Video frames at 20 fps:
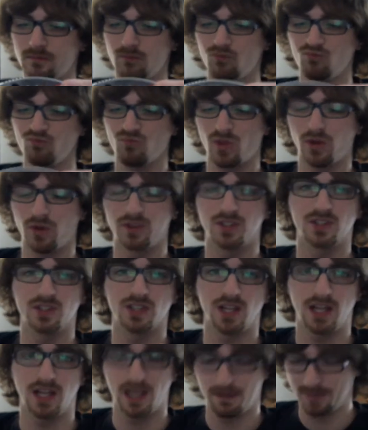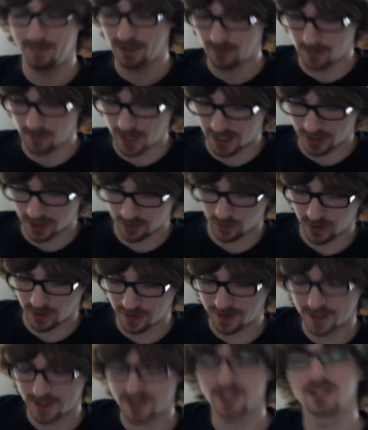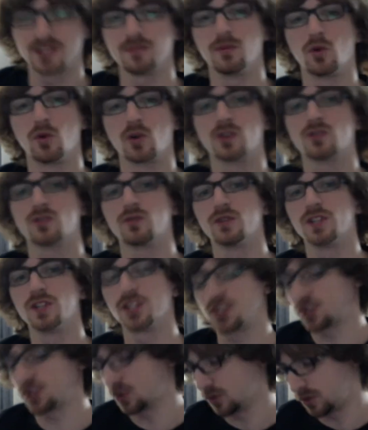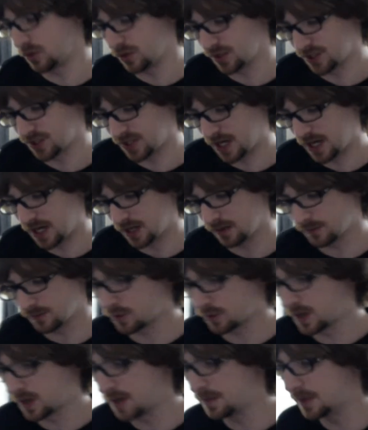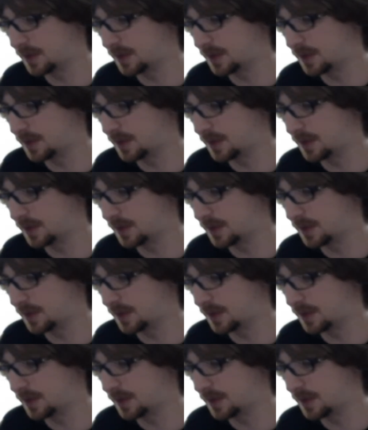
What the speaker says: which is a bit of a modern one. This is a more traditional style of Karambit.